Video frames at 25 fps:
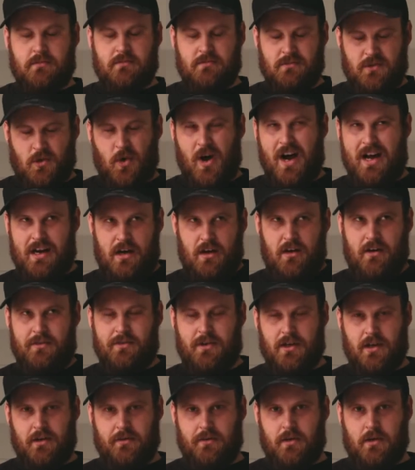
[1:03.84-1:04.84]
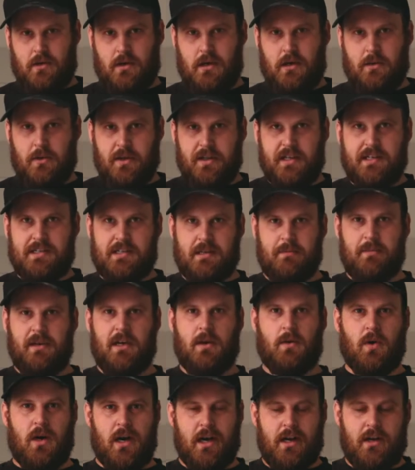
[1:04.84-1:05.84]
quite a lot of olive oil. I want this to be
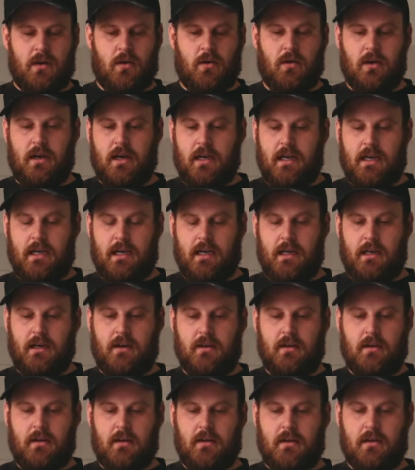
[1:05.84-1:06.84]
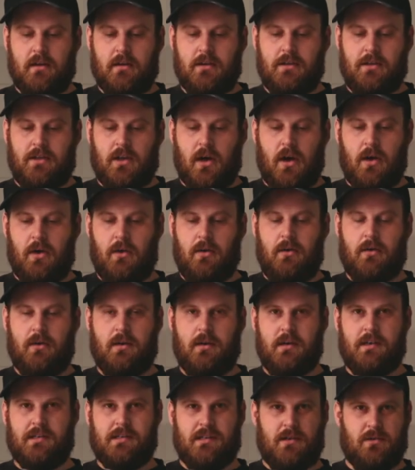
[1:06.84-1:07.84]
quite an oily dough
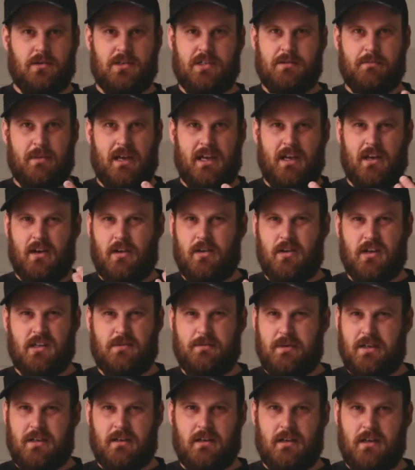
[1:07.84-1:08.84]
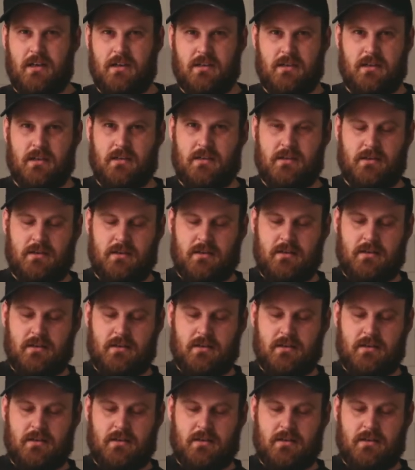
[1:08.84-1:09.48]
because it will just make it crispy and delicious.